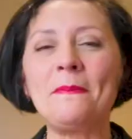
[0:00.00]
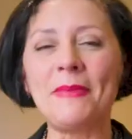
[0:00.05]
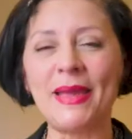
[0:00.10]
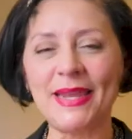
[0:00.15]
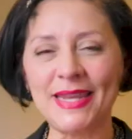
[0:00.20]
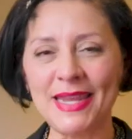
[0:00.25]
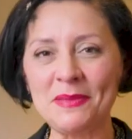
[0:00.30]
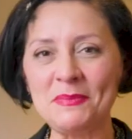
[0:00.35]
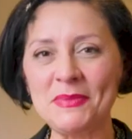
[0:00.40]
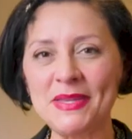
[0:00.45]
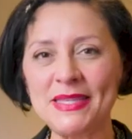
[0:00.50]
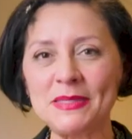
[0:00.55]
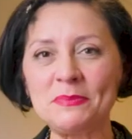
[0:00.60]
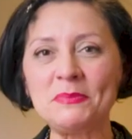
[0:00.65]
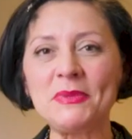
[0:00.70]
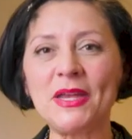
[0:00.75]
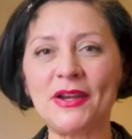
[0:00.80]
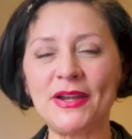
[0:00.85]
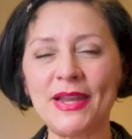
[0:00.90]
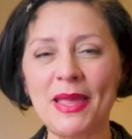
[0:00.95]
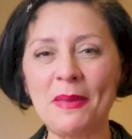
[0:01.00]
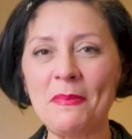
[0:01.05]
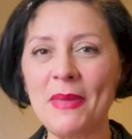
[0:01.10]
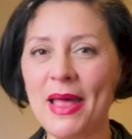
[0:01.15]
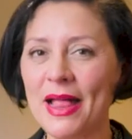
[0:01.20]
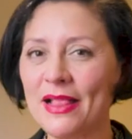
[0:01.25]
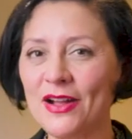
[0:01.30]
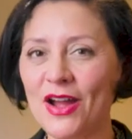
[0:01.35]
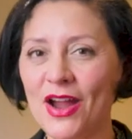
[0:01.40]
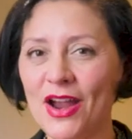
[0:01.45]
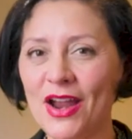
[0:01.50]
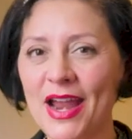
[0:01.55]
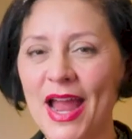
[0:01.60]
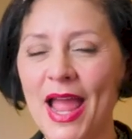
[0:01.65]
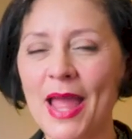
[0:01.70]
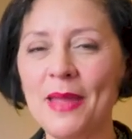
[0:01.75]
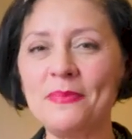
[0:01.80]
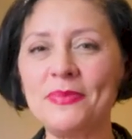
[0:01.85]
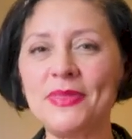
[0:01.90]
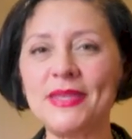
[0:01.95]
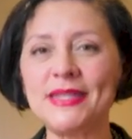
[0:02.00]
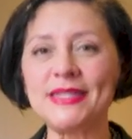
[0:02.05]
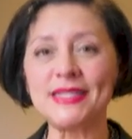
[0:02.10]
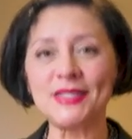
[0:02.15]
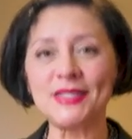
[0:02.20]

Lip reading: My name is Myrna Melgar. I'm the